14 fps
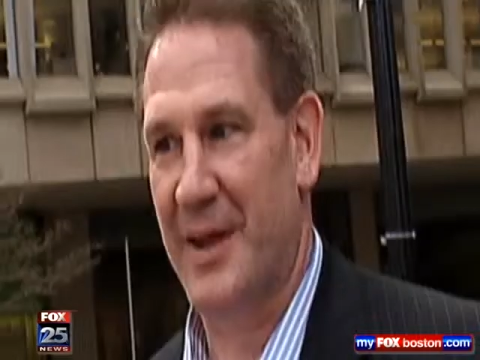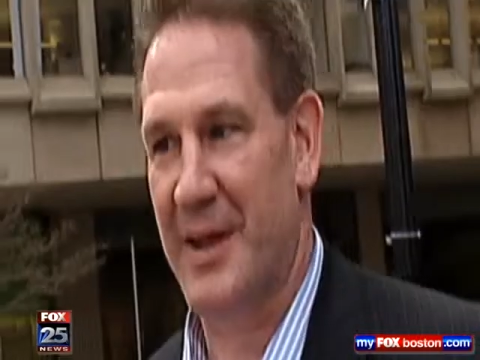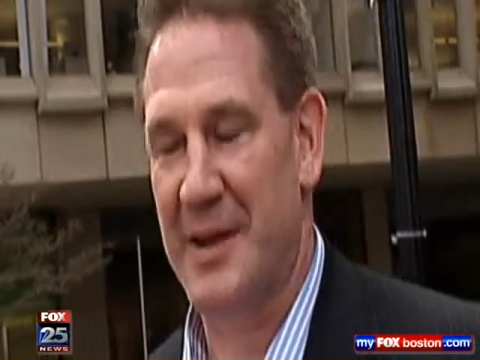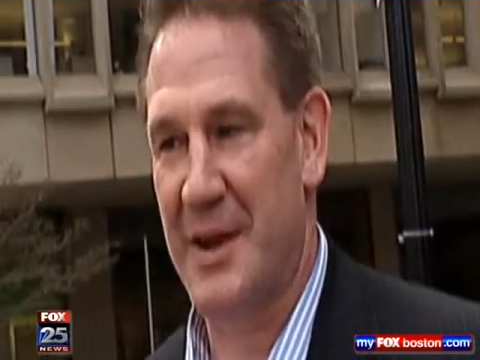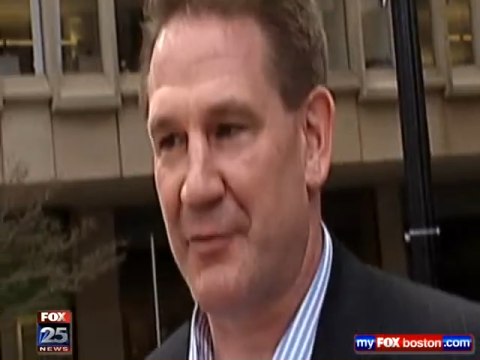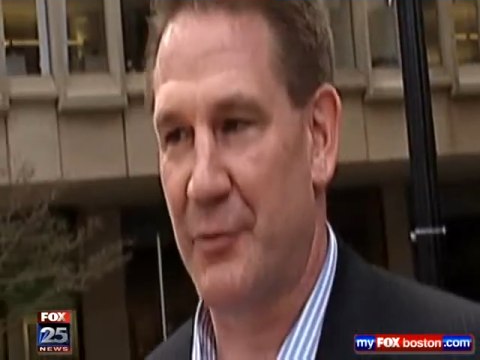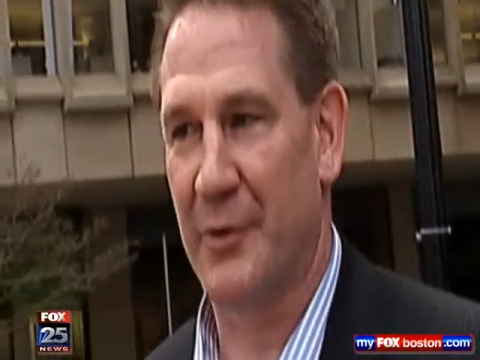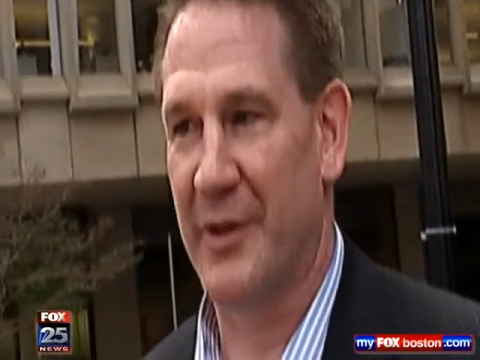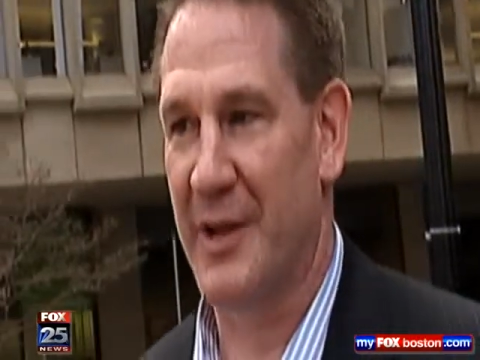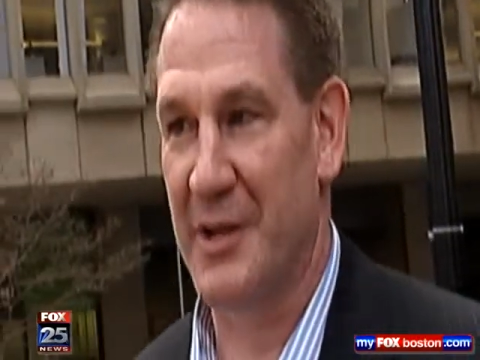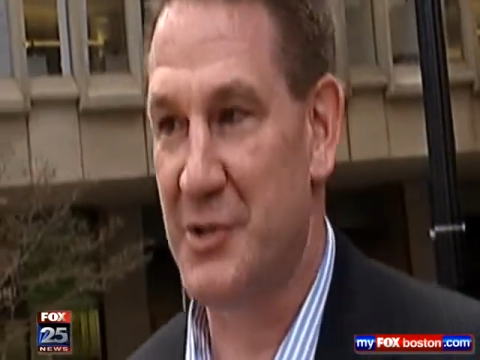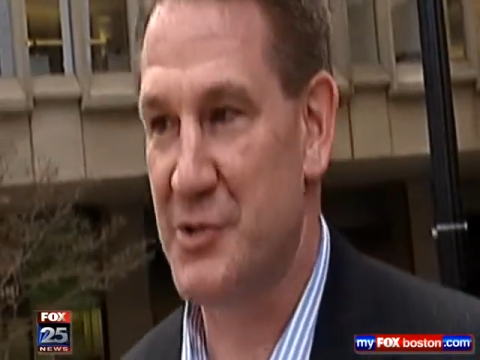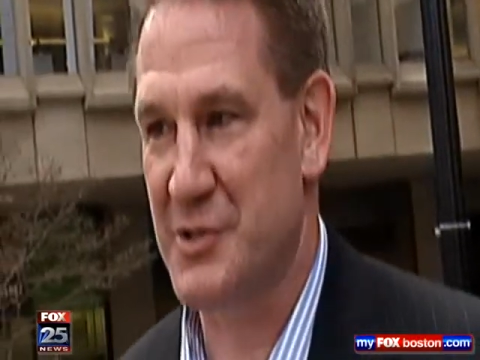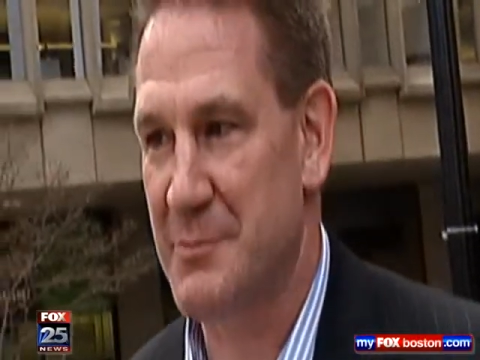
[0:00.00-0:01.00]
I never really had
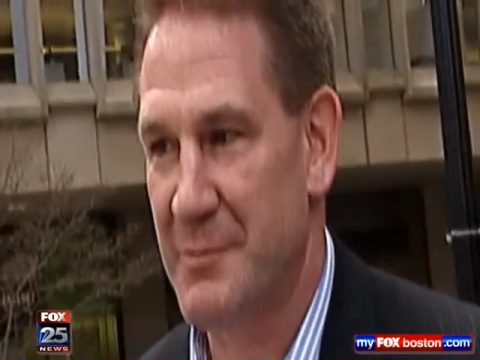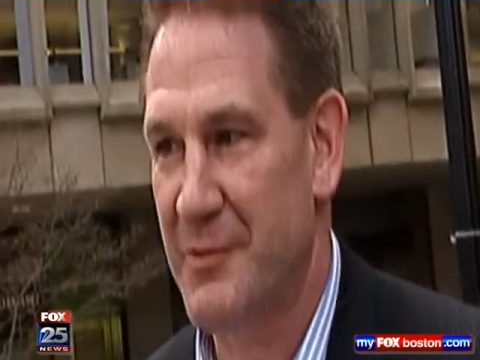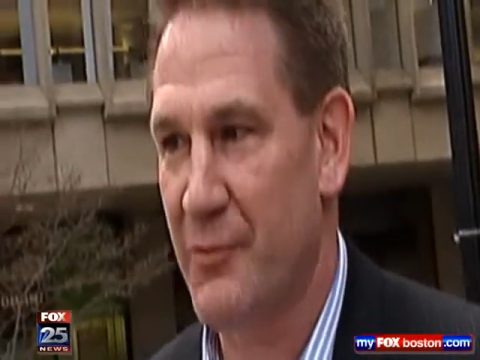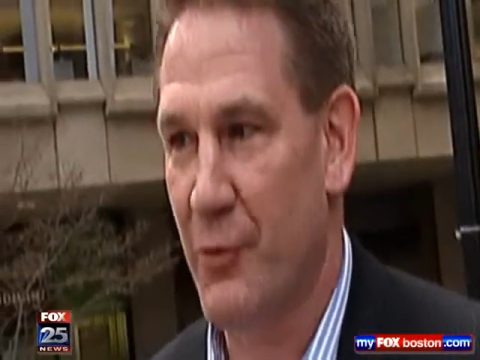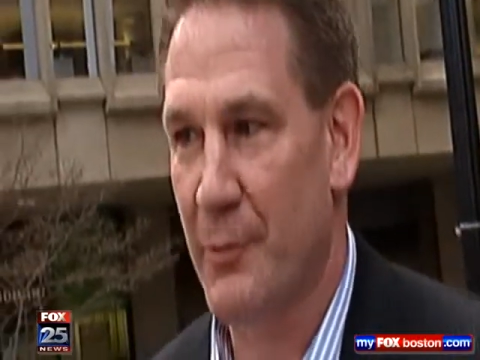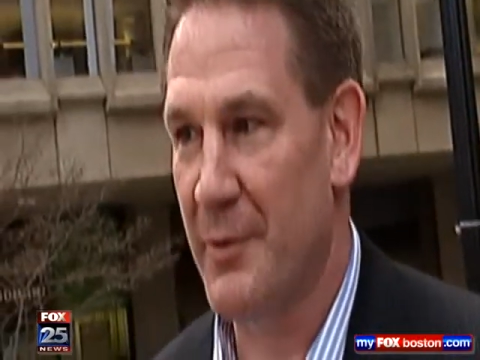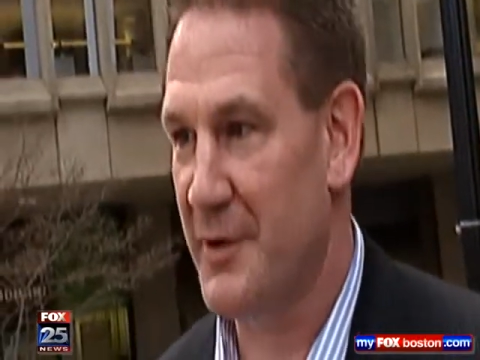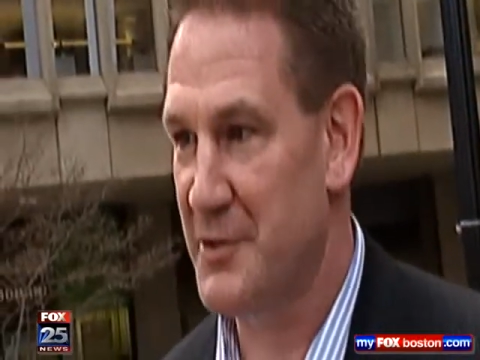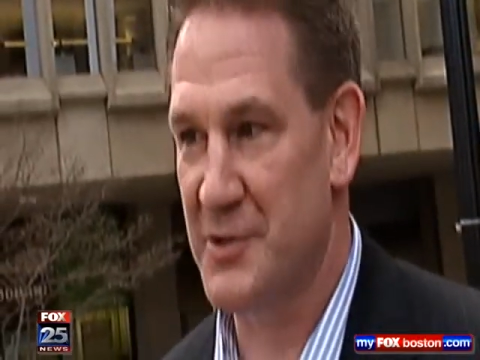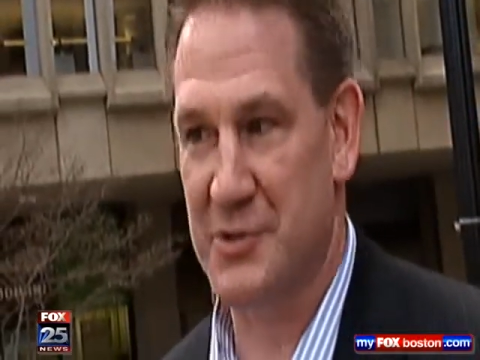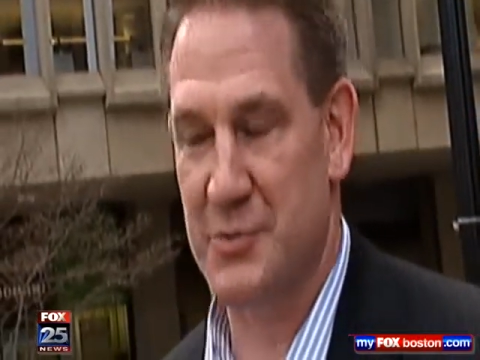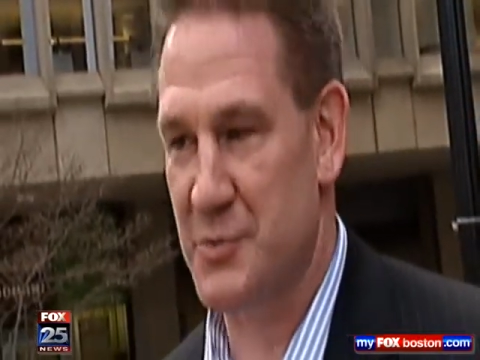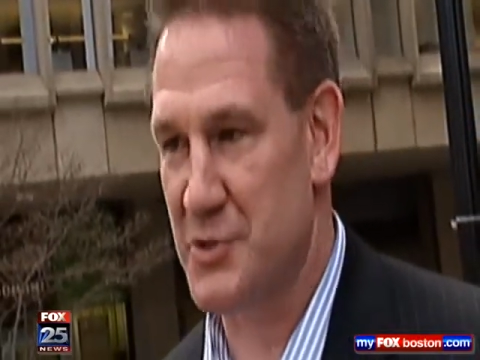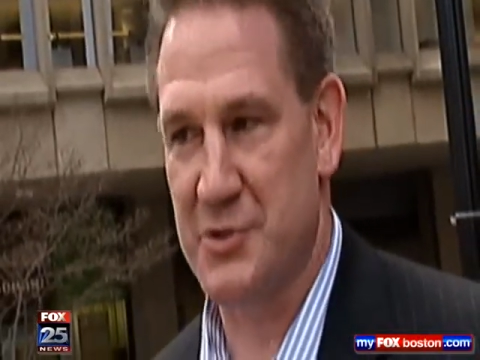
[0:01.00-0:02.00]
interest in before, but it
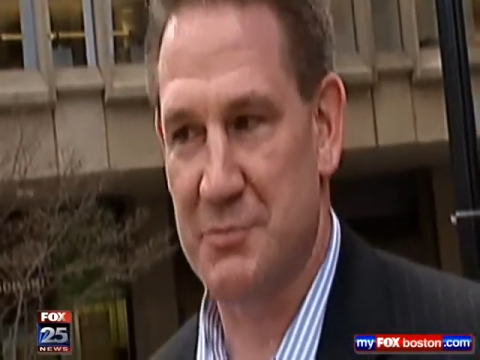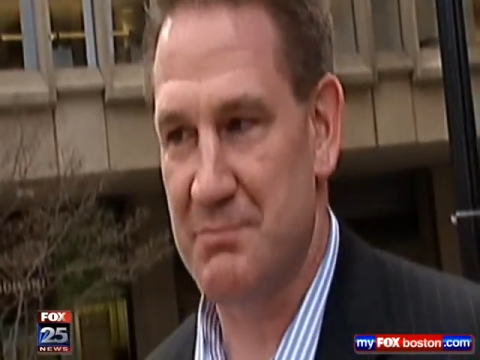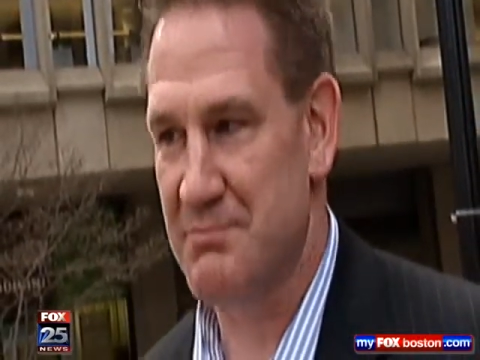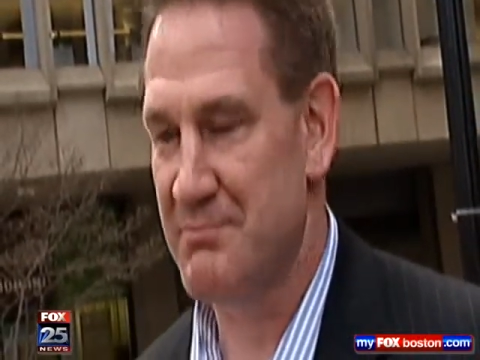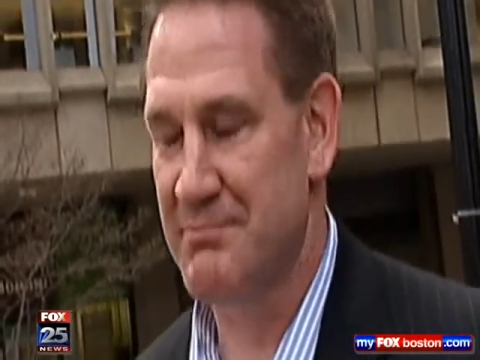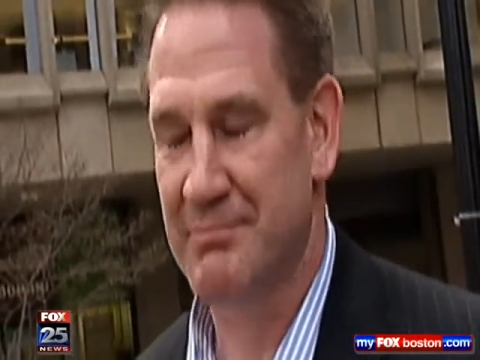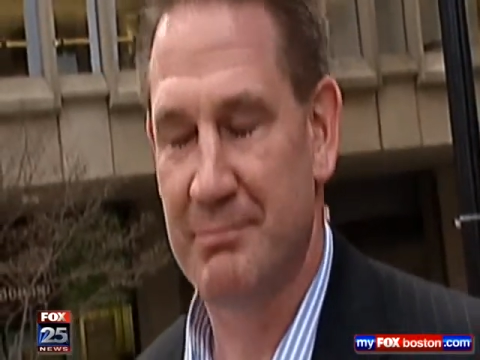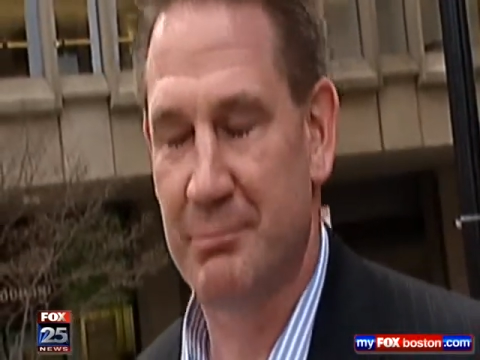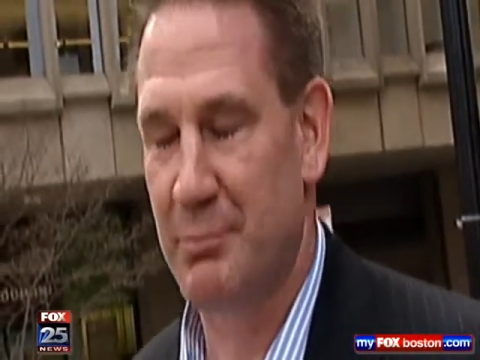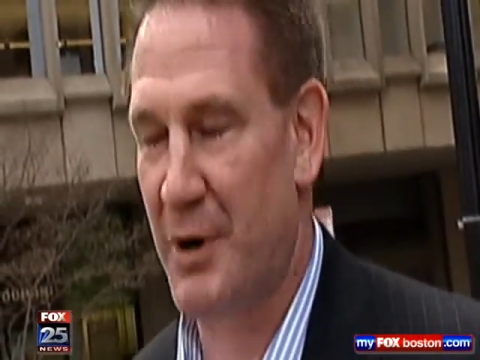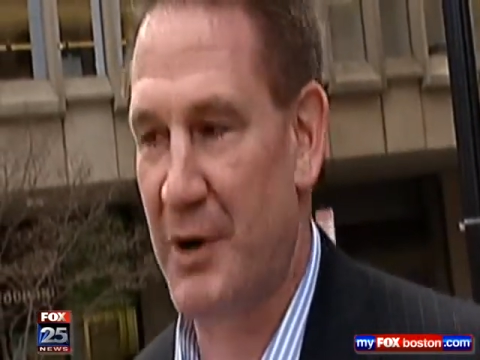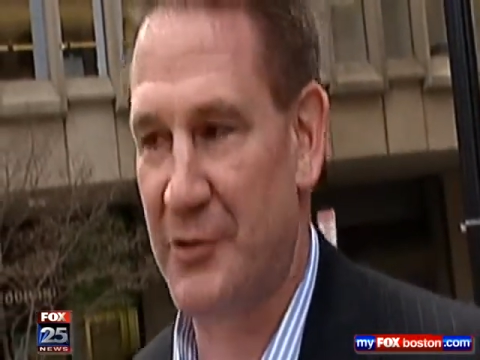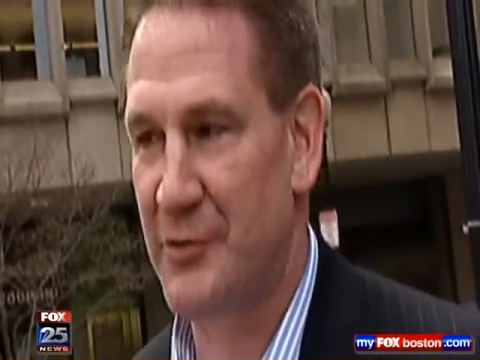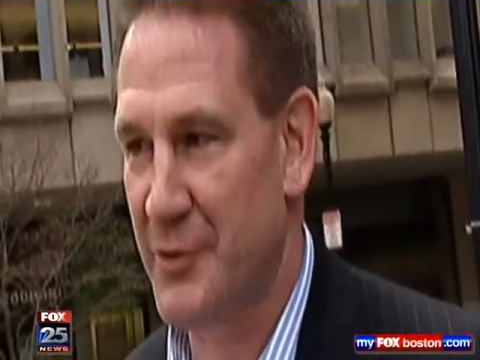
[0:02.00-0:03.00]
just was
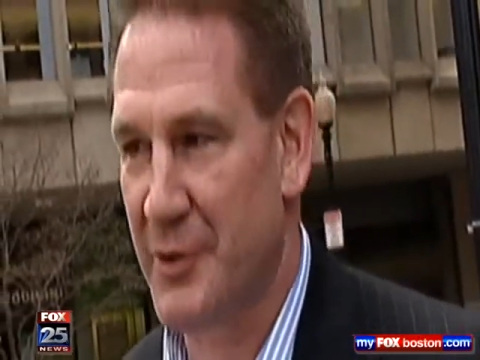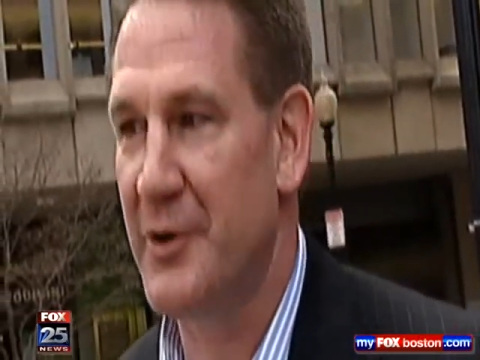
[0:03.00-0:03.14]
browsing through the